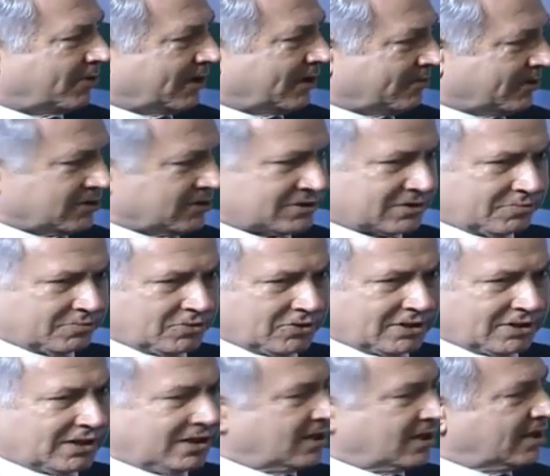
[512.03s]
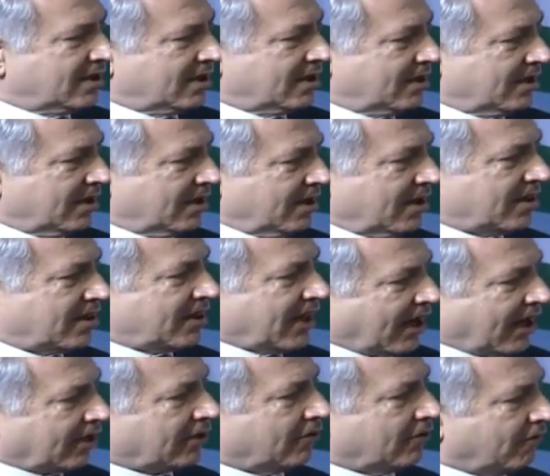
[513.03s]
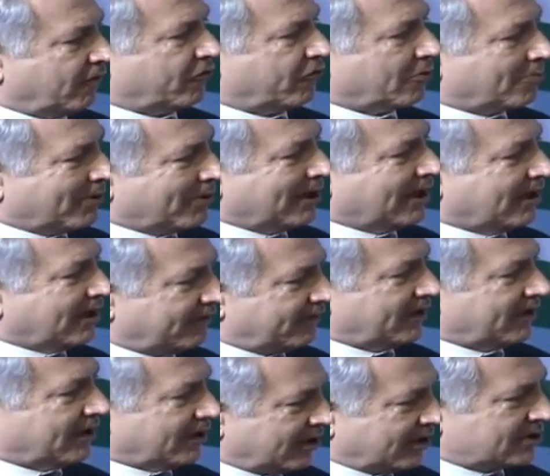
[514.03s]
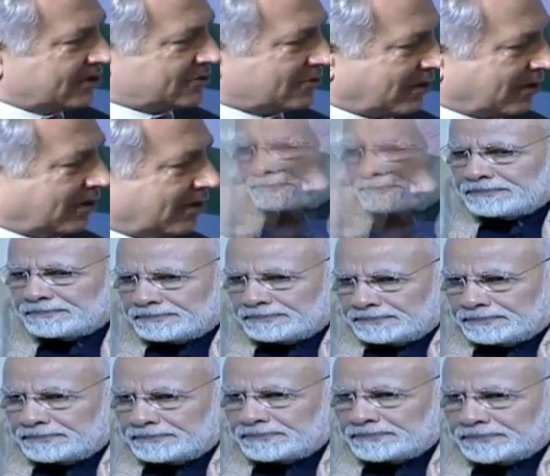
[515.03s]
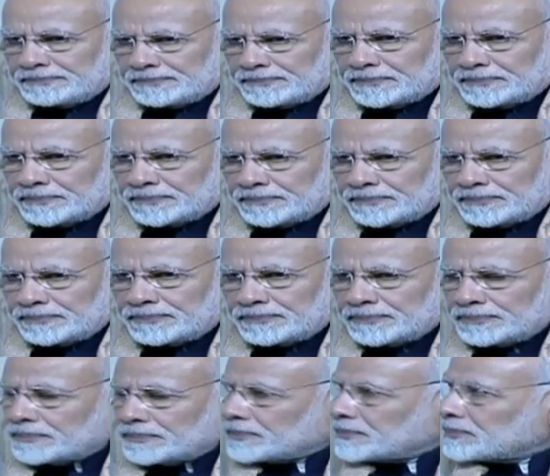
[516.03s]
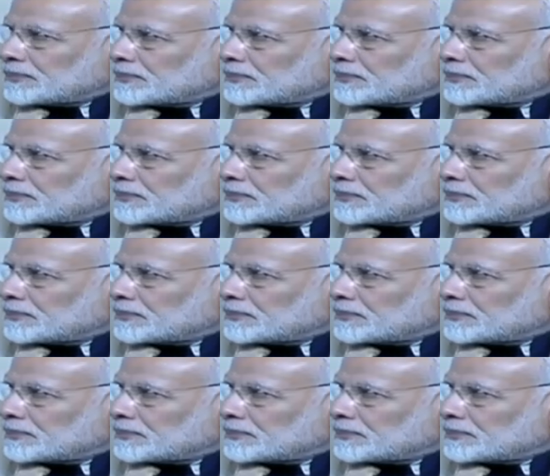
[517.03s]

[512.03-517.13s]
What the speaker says: Minister Modi, thank you for believing in Israel the way we believe